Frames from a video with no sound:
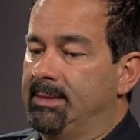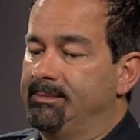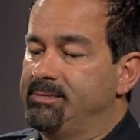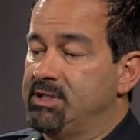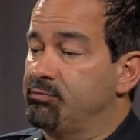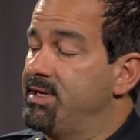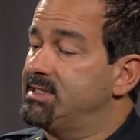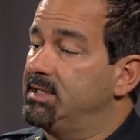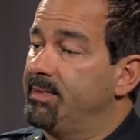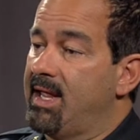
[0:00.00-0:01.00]
just
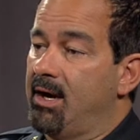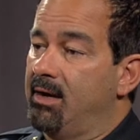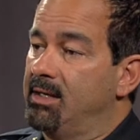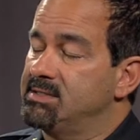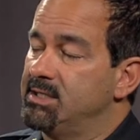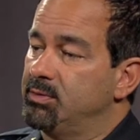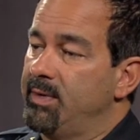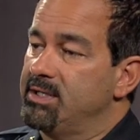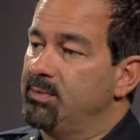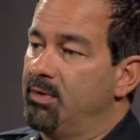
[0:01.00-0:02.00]
recently we had a
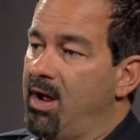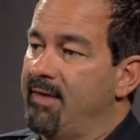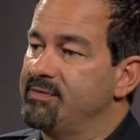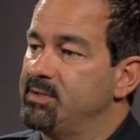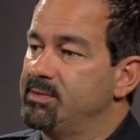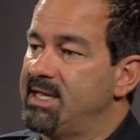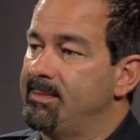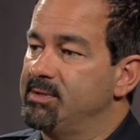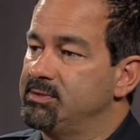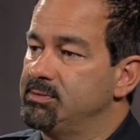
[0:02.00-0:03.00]
situation where an officer was
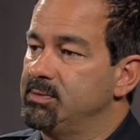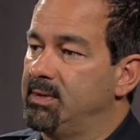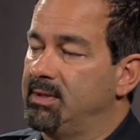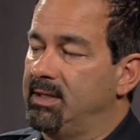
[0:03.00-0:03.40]
able to